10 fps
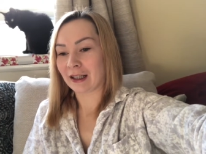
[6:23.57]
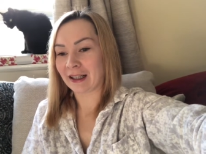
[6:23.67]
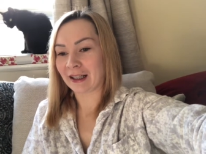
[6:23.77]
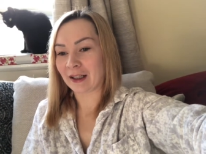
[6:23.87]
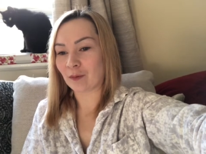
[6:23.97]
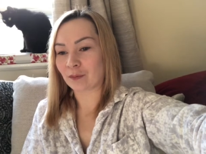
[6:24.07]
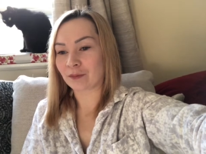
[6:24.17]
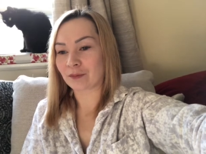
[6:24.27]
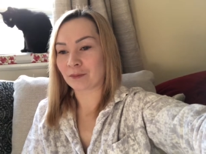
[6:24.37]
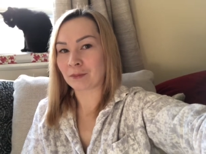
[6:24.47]
um
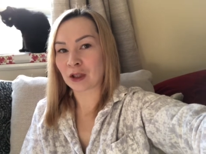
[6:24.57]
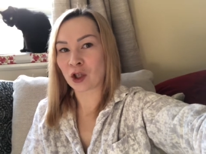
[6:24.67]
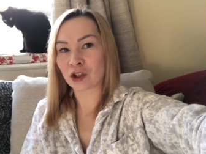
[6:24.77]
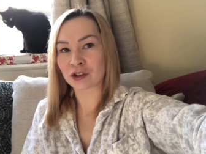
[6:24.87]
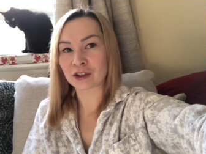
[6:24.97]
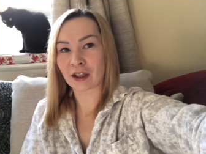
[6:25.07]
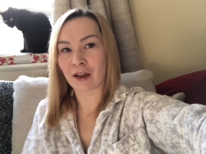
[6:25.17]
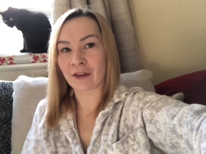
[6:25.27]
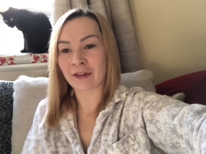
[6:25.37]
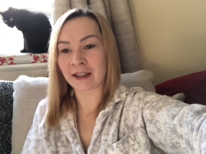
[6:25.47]
because
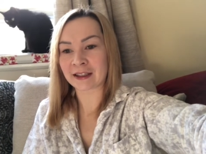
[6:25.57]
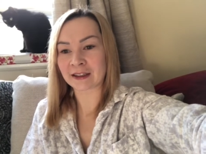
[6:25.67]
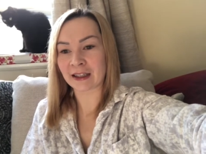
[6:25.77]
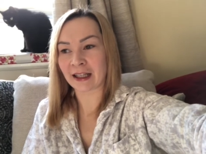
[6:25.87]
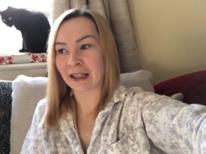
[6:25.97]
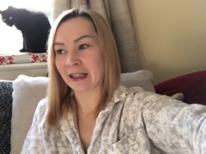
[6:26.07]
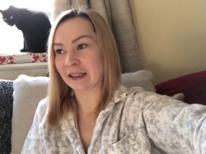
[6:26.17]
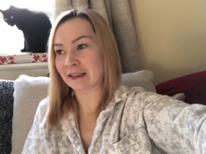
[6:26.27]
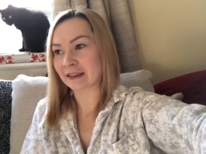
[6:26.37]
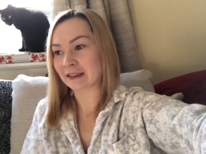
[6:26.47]
this
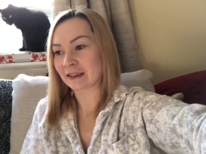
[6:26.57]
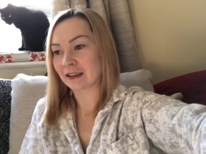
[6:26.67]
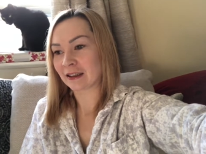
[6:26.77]
is